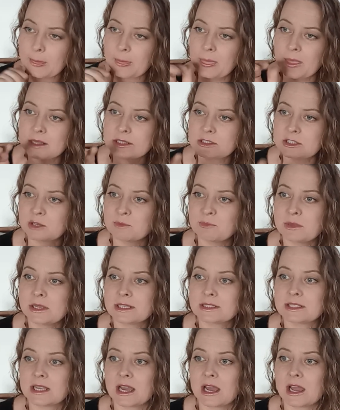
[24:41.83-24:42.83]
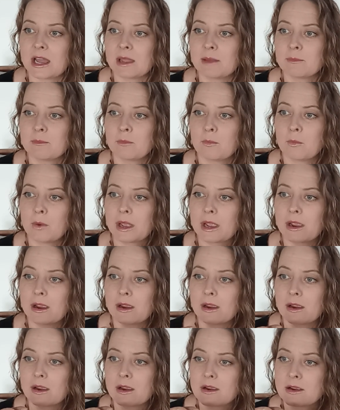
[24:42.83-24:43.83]
This could be a time
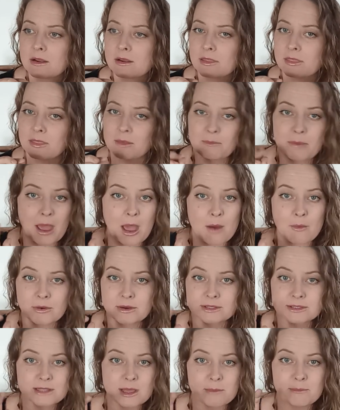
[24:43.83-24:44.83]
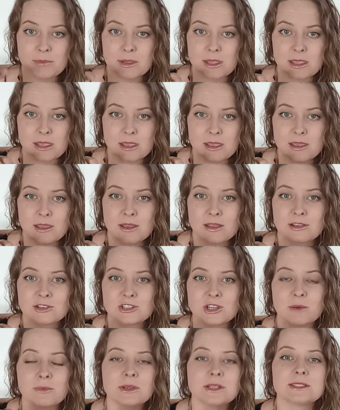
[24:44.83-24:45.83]
where the powers that be,
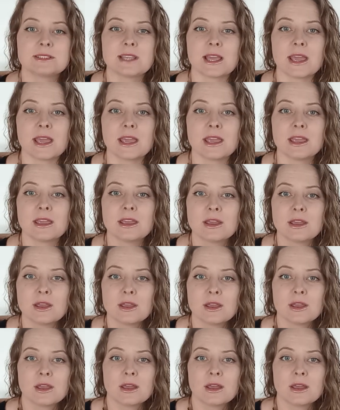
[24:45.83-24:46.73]
shall we say,